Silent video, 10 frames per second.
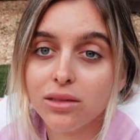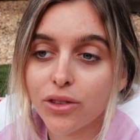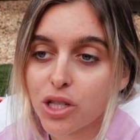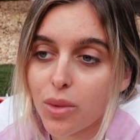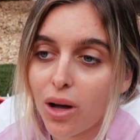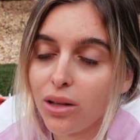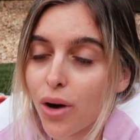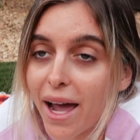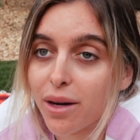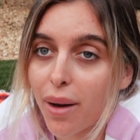first of all,
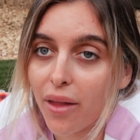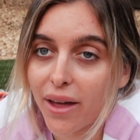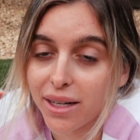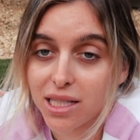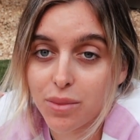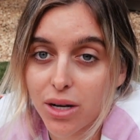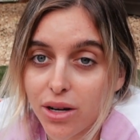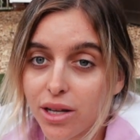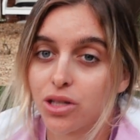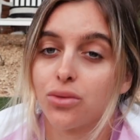write about that
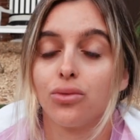experience,